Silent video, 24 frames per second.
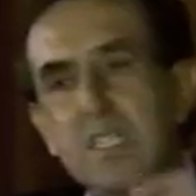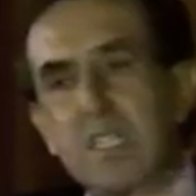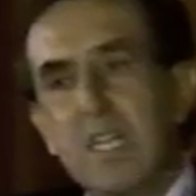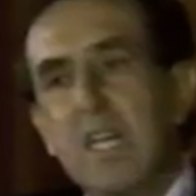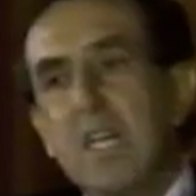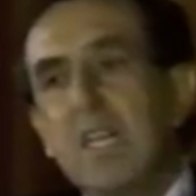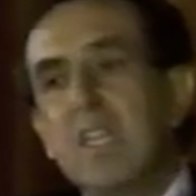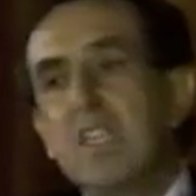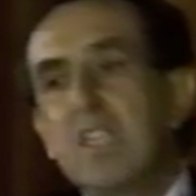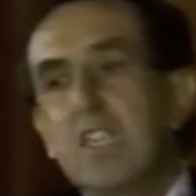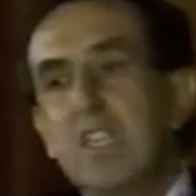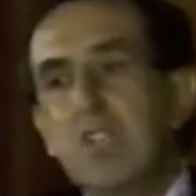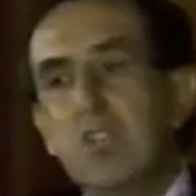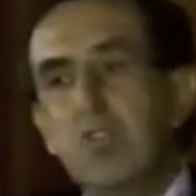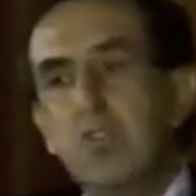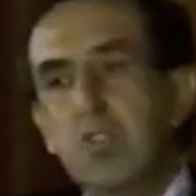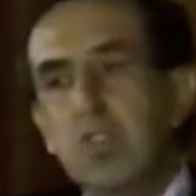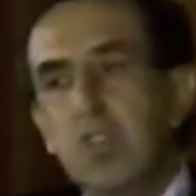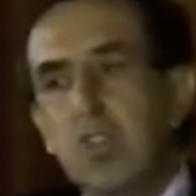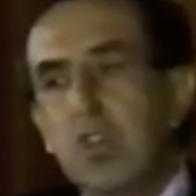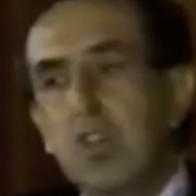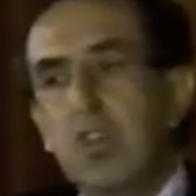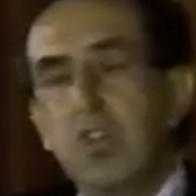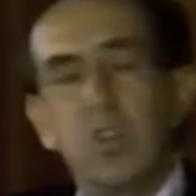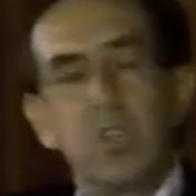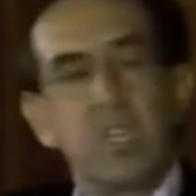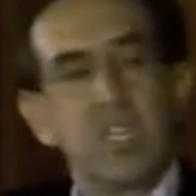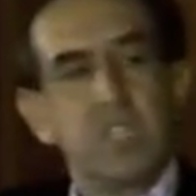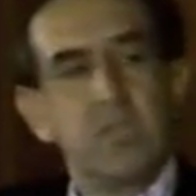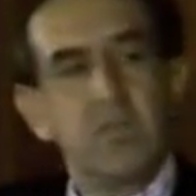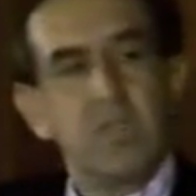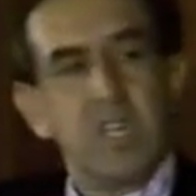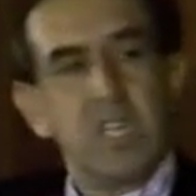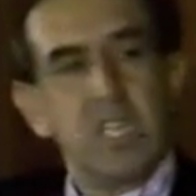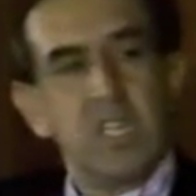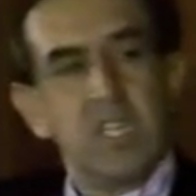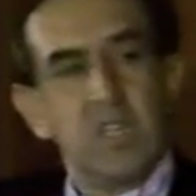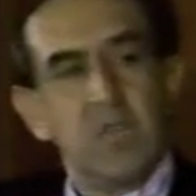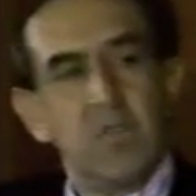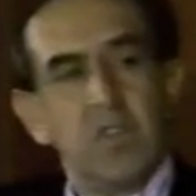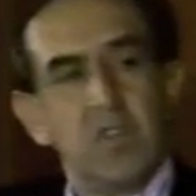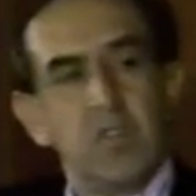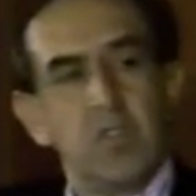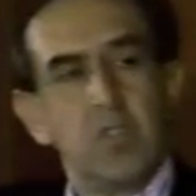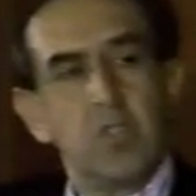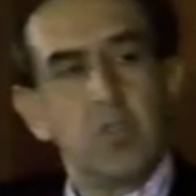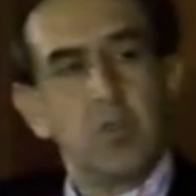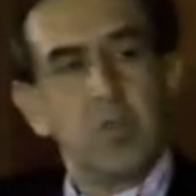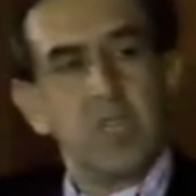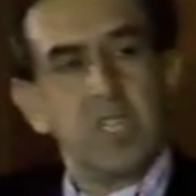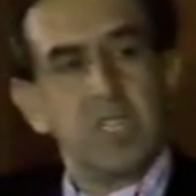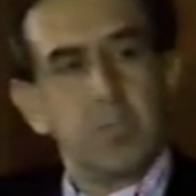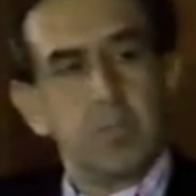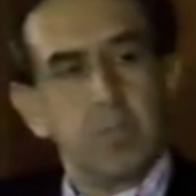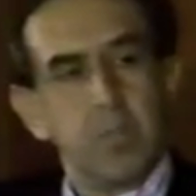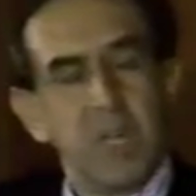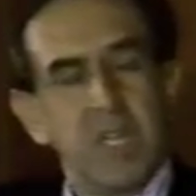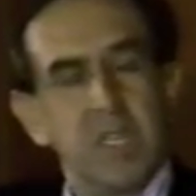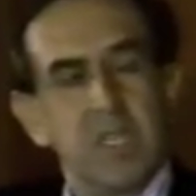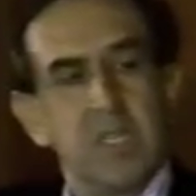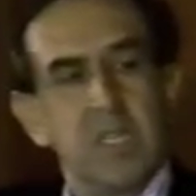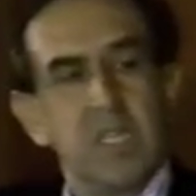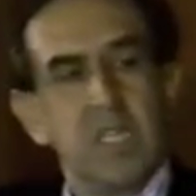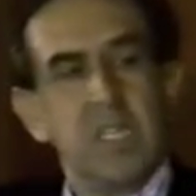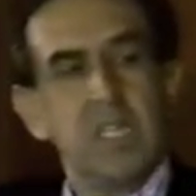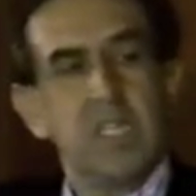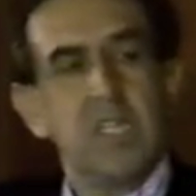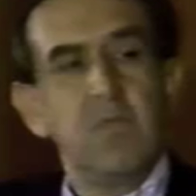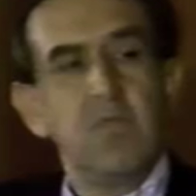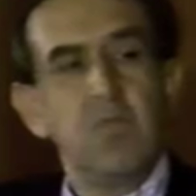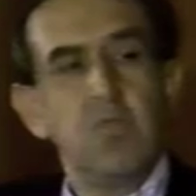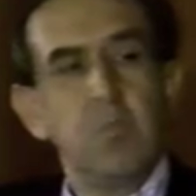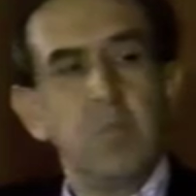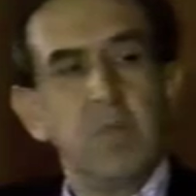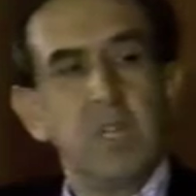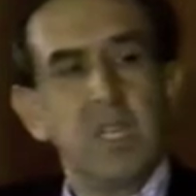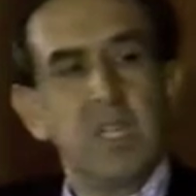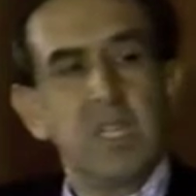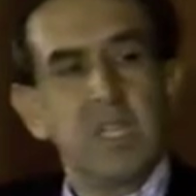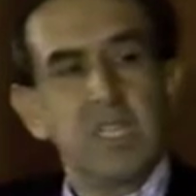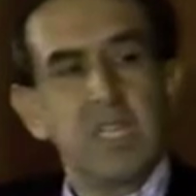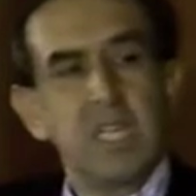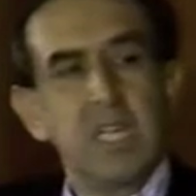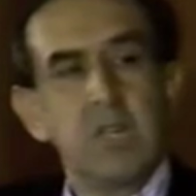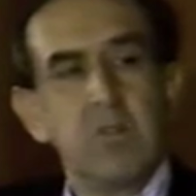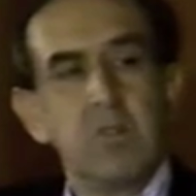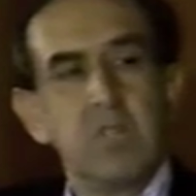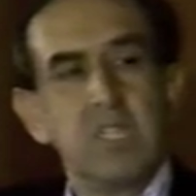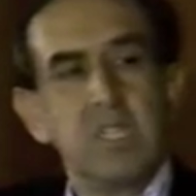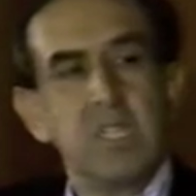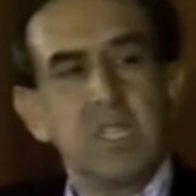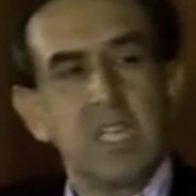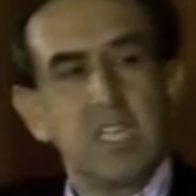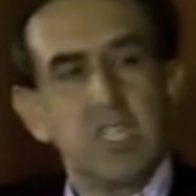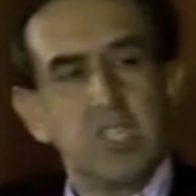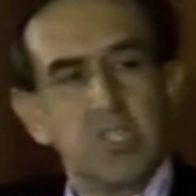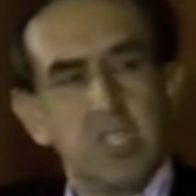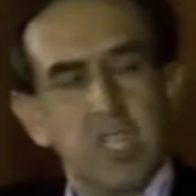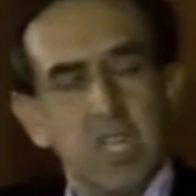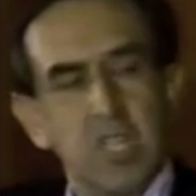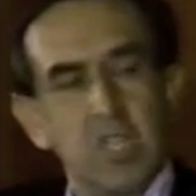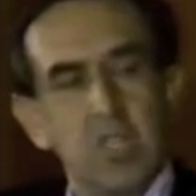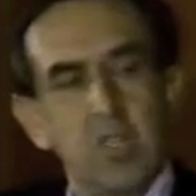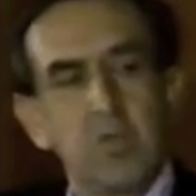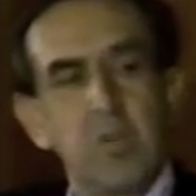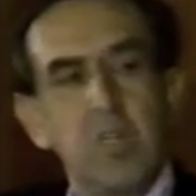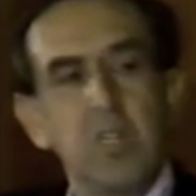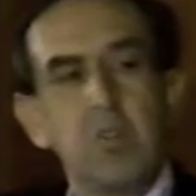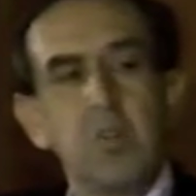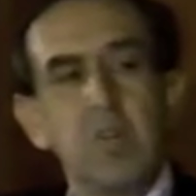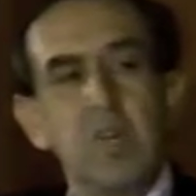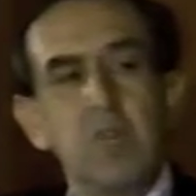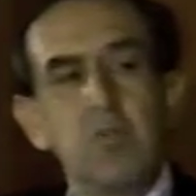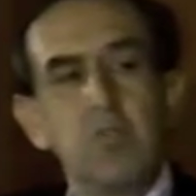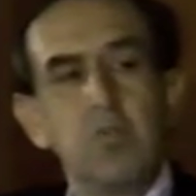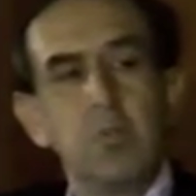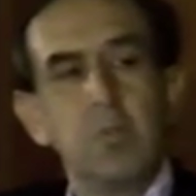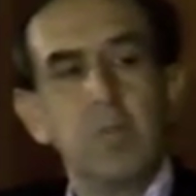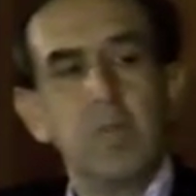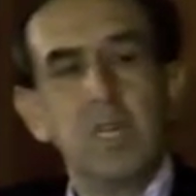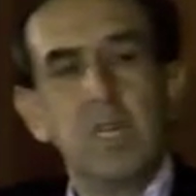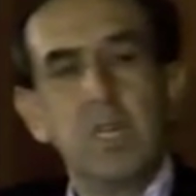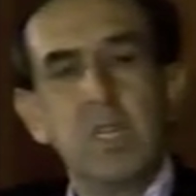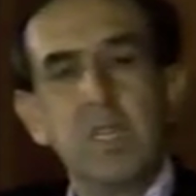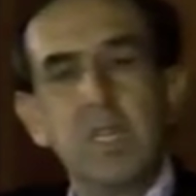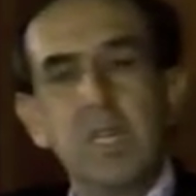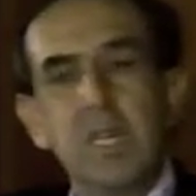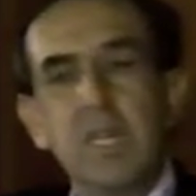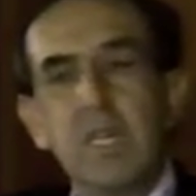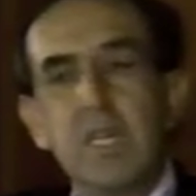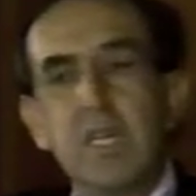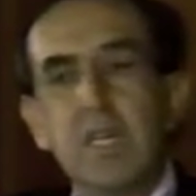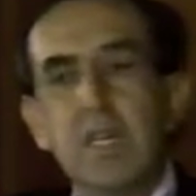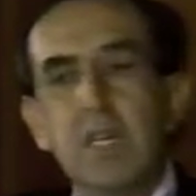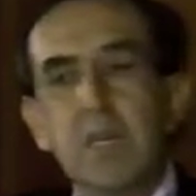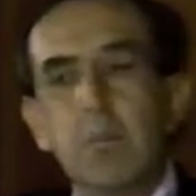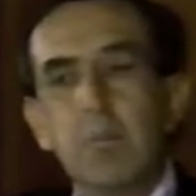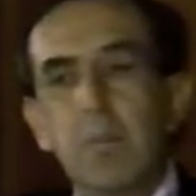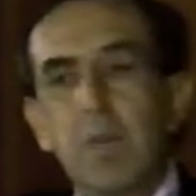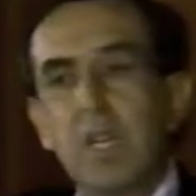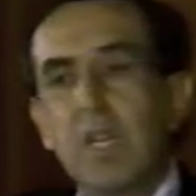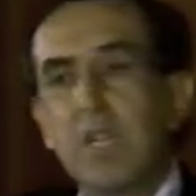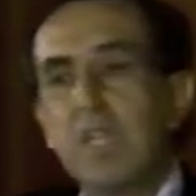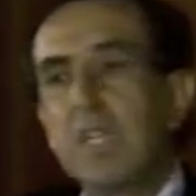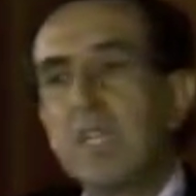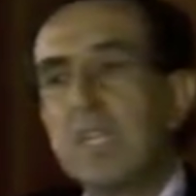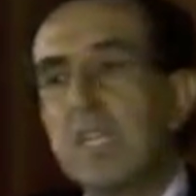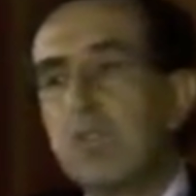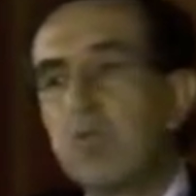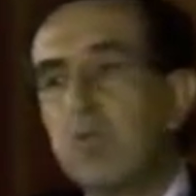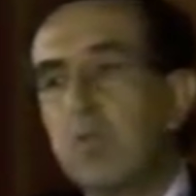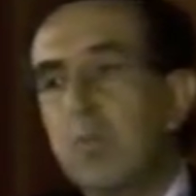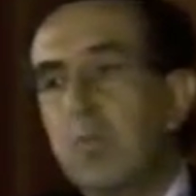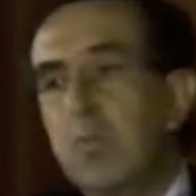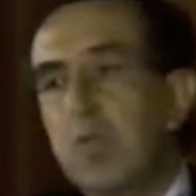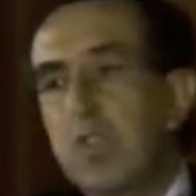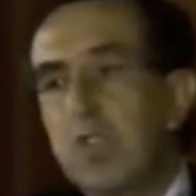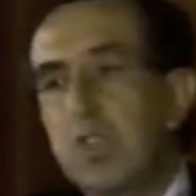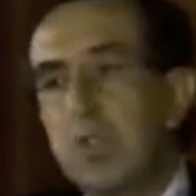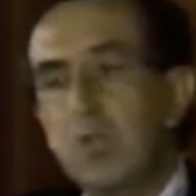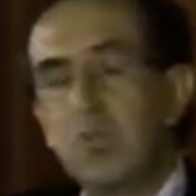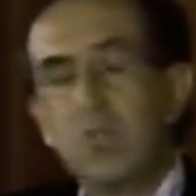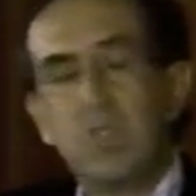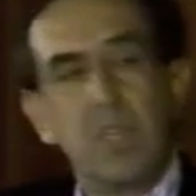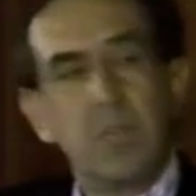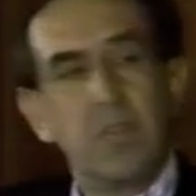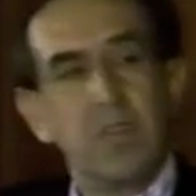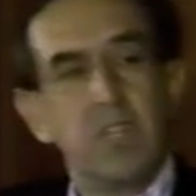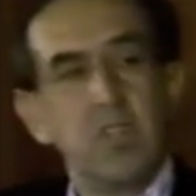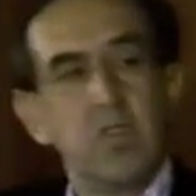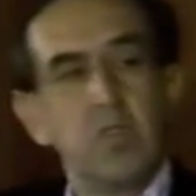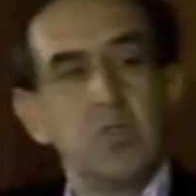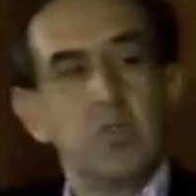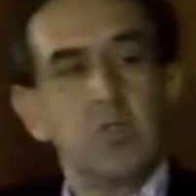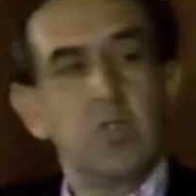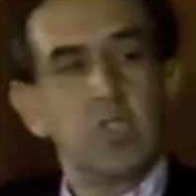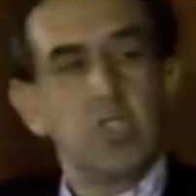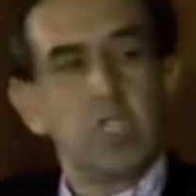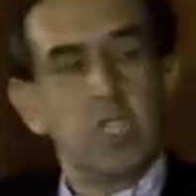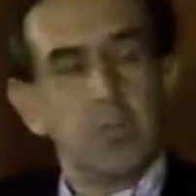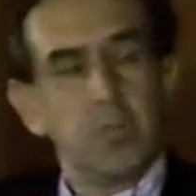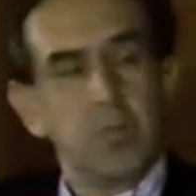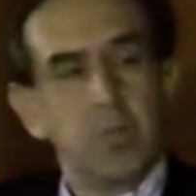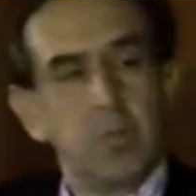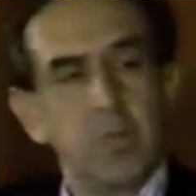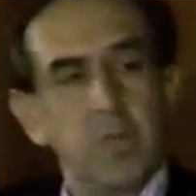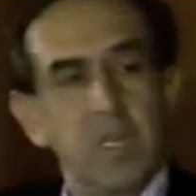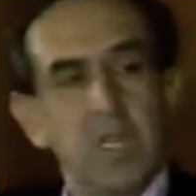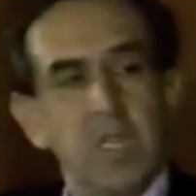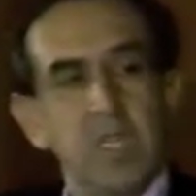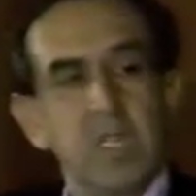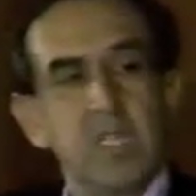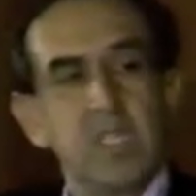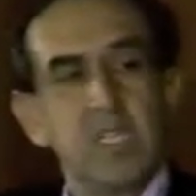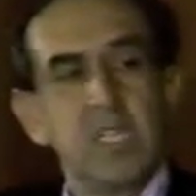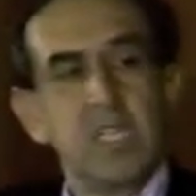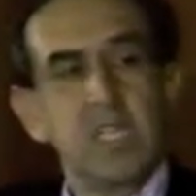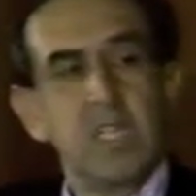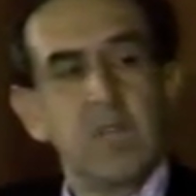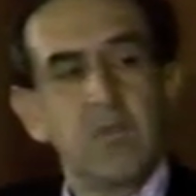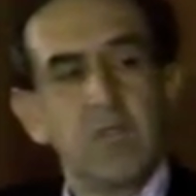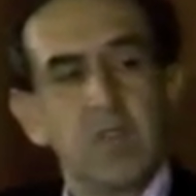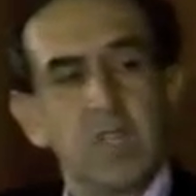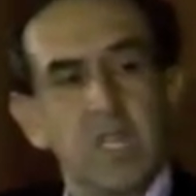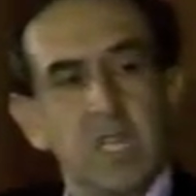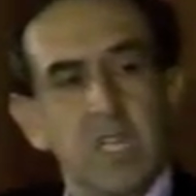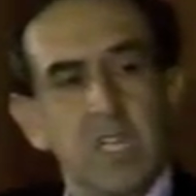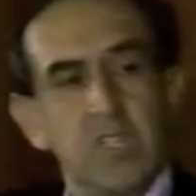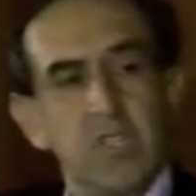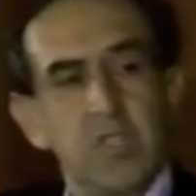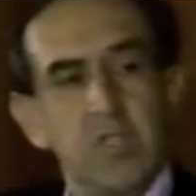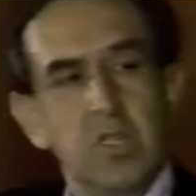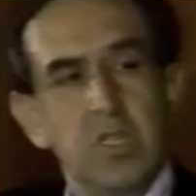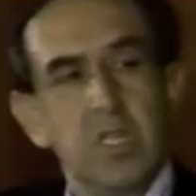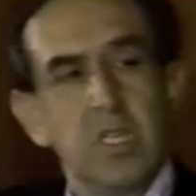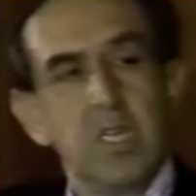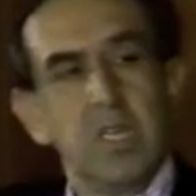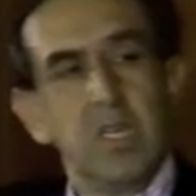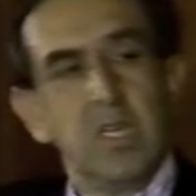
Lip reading: site in New York. It's very difficult to expand it. If you build a tower, it's cast shadow, and you have to build a building that will produce revenues on top of buildings that are for culture.